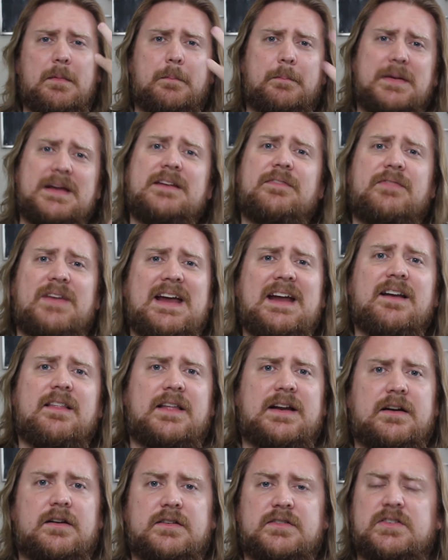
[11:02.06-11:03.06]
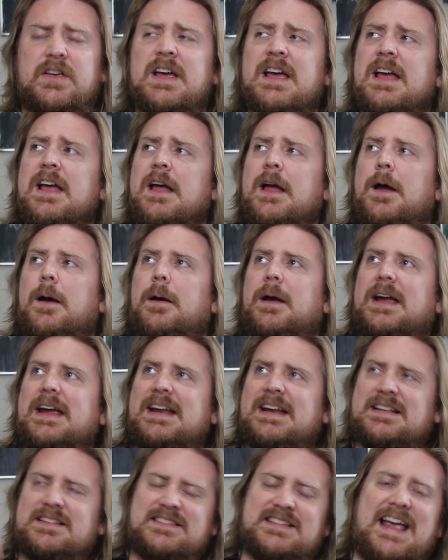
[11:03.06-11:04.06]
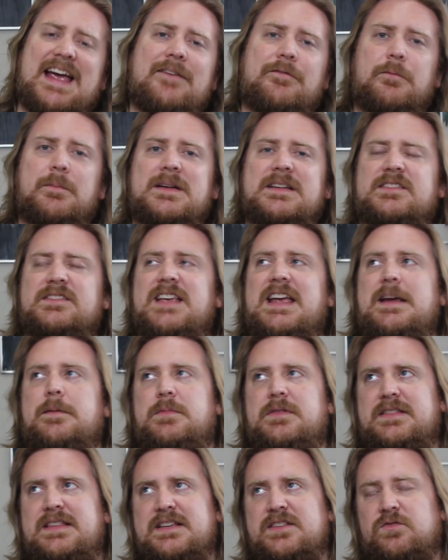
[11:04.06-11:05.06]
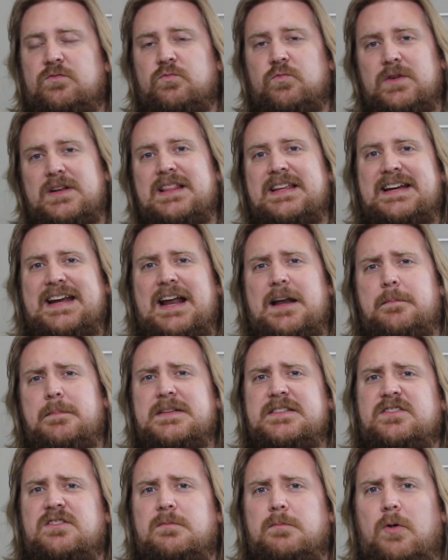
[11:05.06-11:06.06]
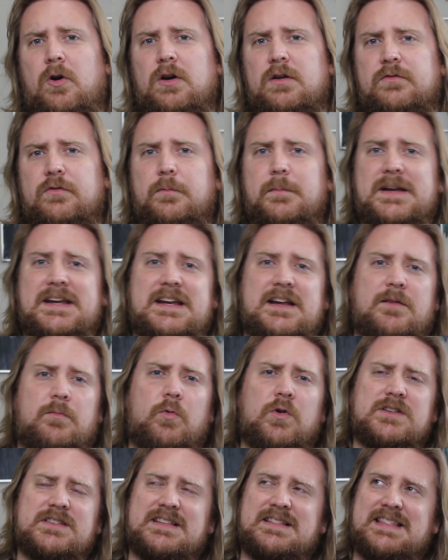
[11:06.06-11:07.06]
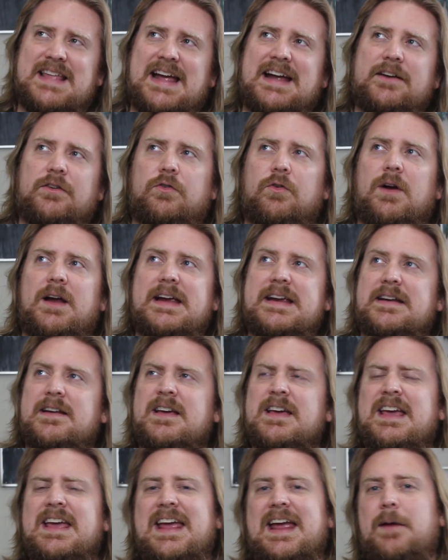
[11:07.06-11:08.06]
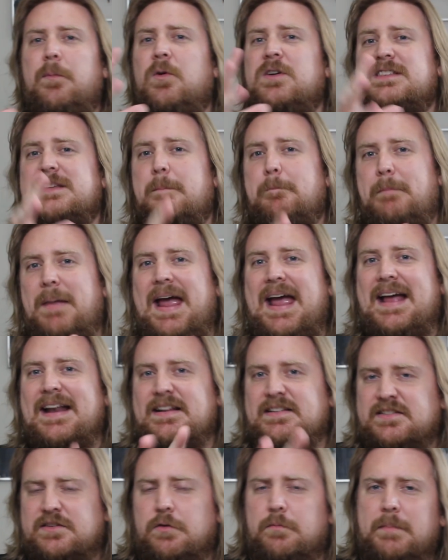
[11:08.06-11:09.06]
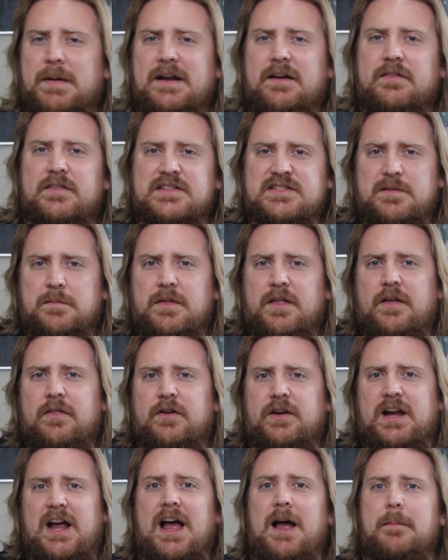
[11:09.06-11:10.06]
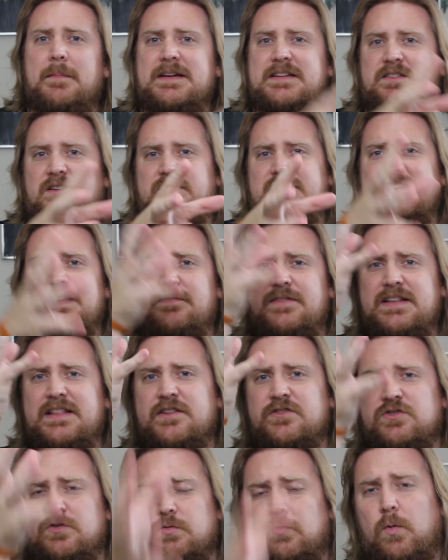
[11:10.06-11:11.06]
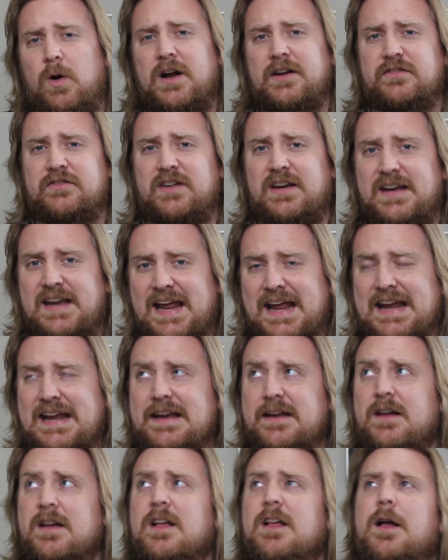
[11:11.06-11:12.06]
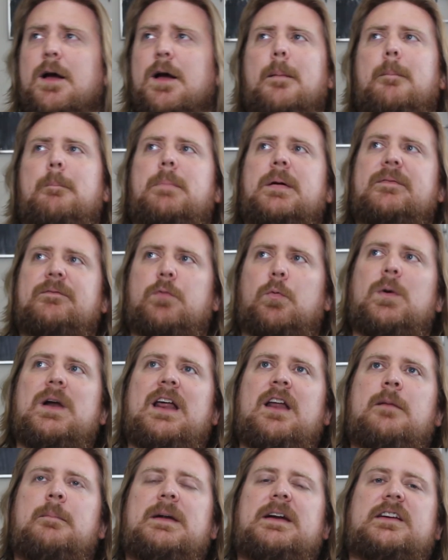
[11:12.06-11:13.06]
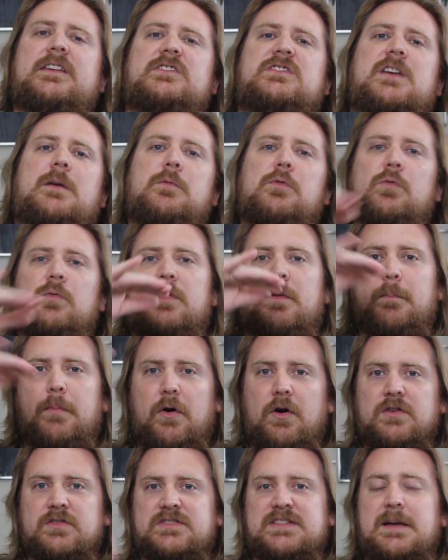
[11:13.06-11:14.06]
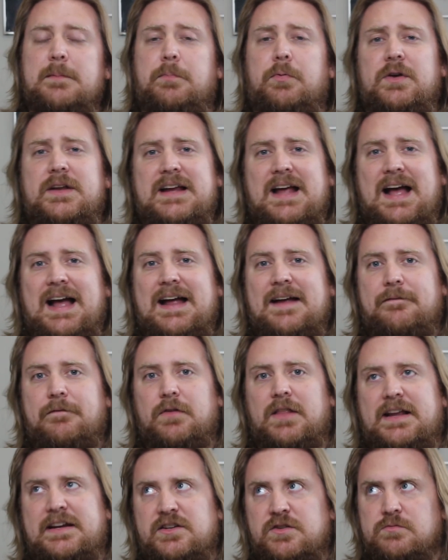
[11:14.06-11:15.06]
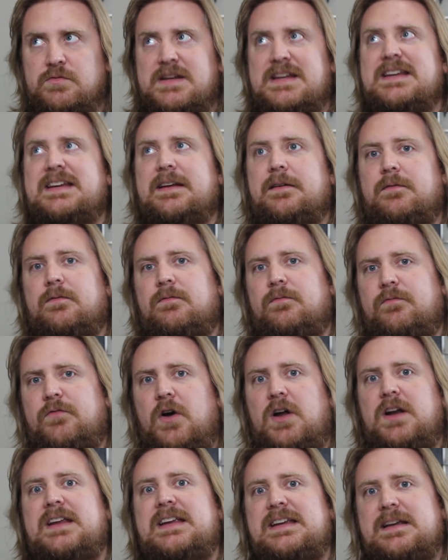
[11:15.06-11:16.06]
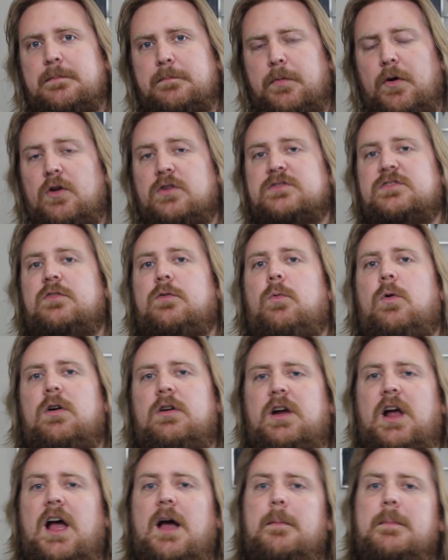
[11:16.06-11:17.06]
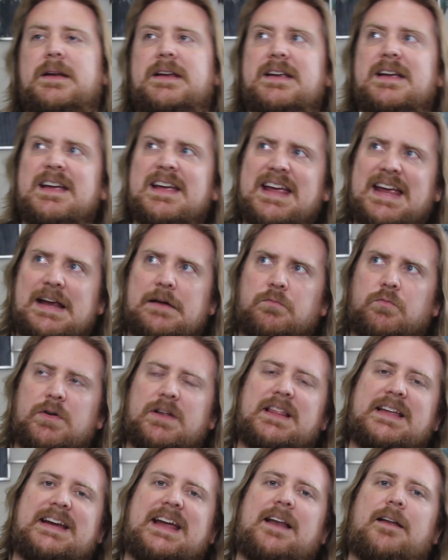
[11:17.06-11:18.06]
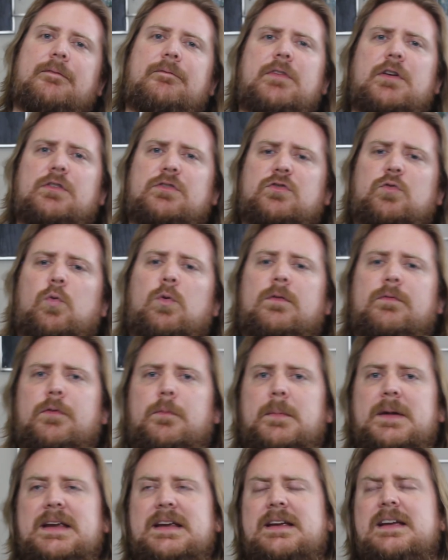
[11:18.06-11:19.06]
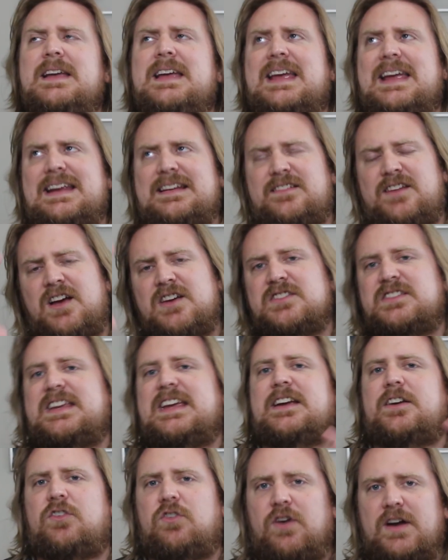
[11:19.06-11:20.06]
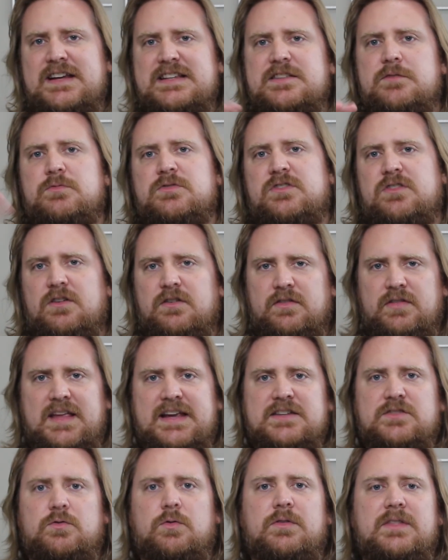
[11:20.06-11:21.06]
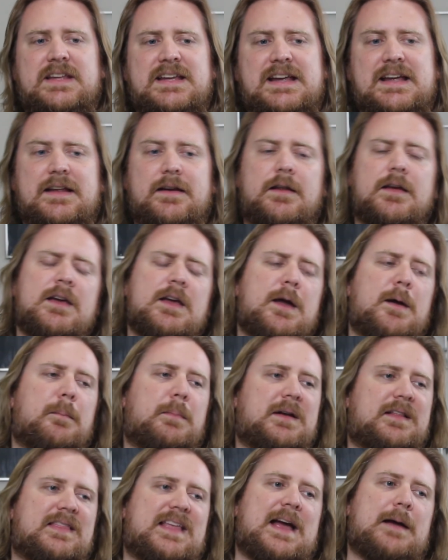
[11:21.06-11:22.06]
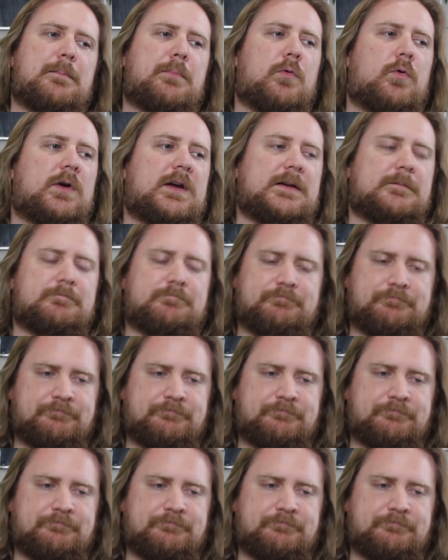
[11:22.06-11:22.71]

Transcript: a big fan of theirs. And it's sad for me to say, but this really kind of missed the mark for me. It wasn't that great. It wasn't bad. It's still better than some of the other comedies on TV that you'll watch today. But for Wet Hot American Summer, where the bar is set pretty high for like unique and funny and balls to the wall comedy, it really kind of fell short for me. It does get crazy with certain things toward the end, but at that point,